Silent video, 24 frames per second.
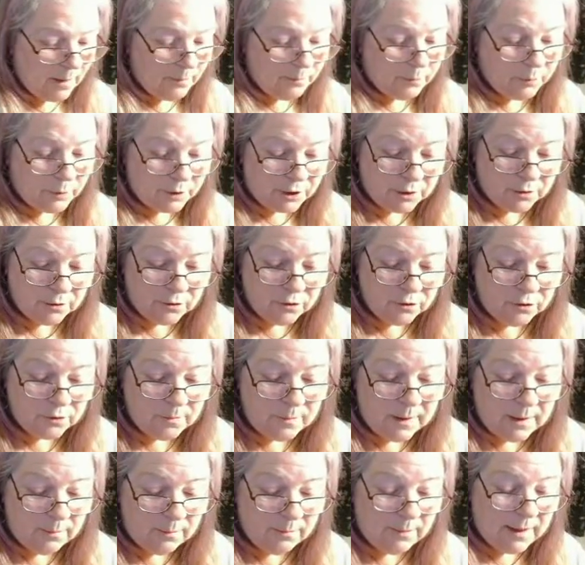flow,
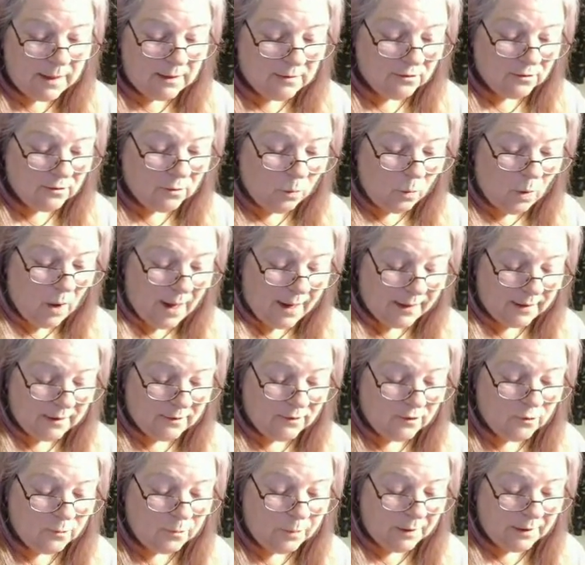and that's the
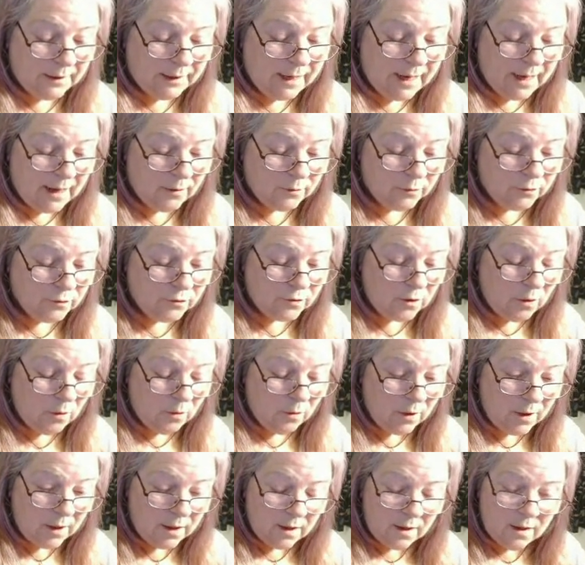upside down cup, which
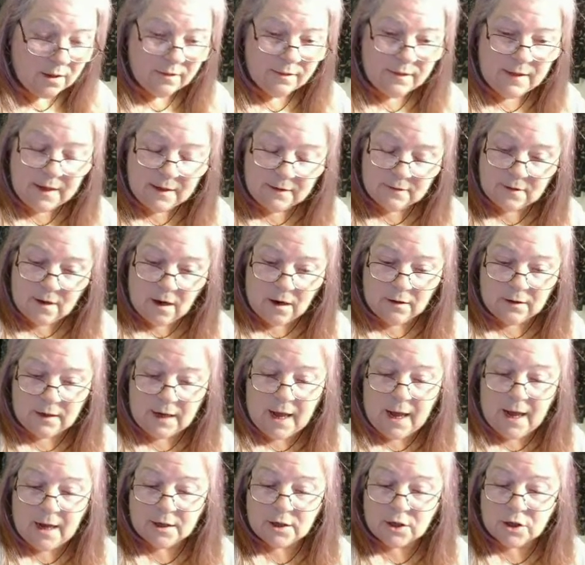to me means the
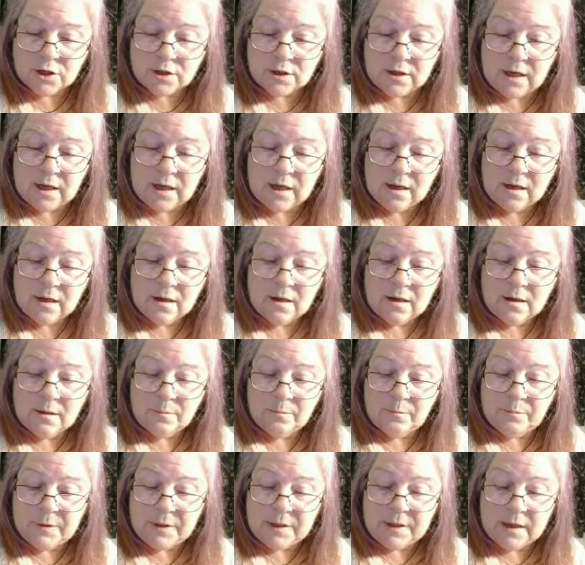wine is spilling out.
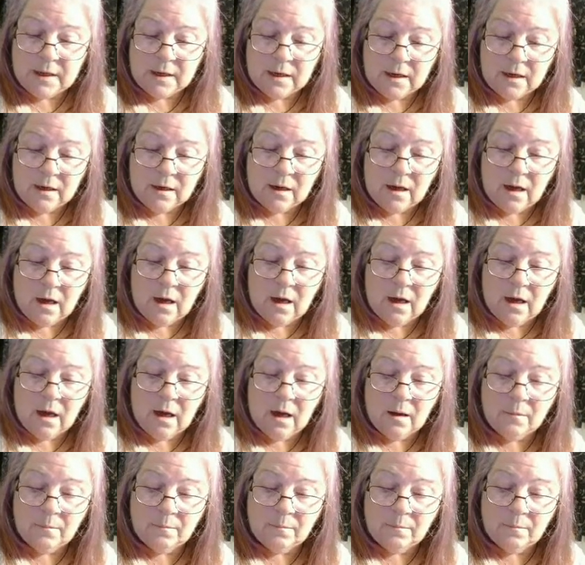So things aren't